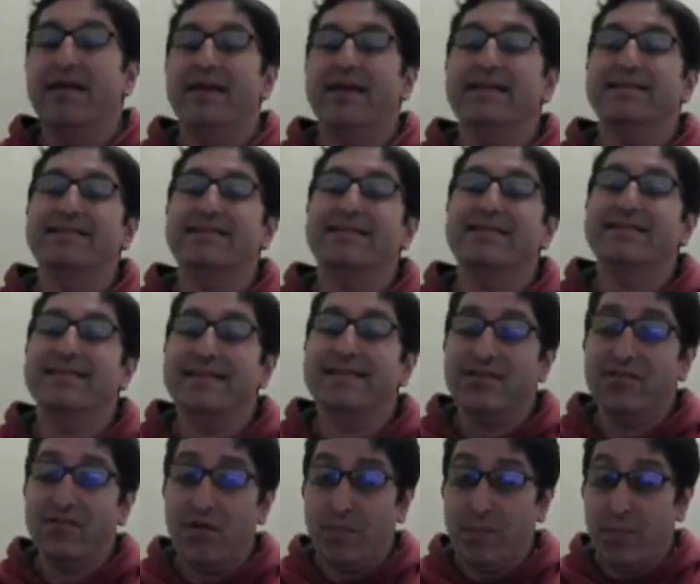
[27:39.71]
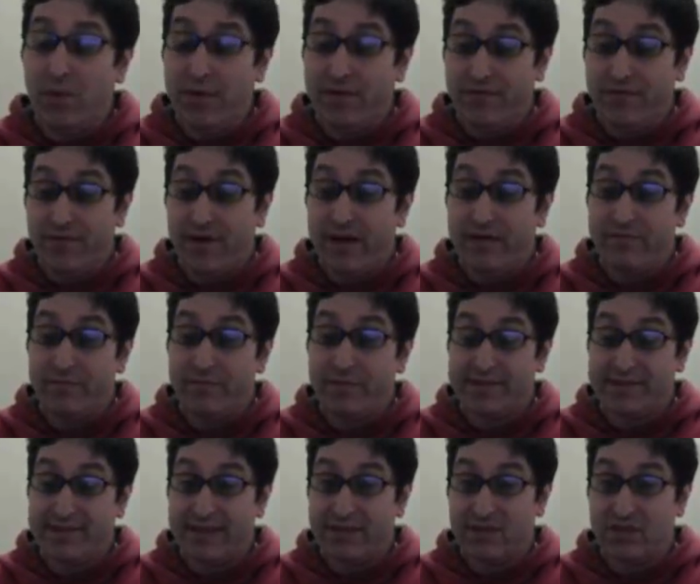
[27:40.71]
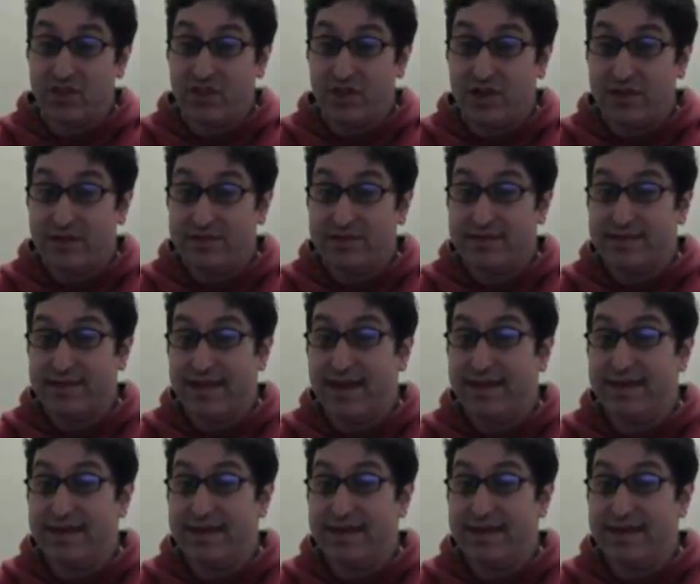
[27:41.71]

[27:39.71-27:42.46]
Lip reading: It's a 0.5% chance,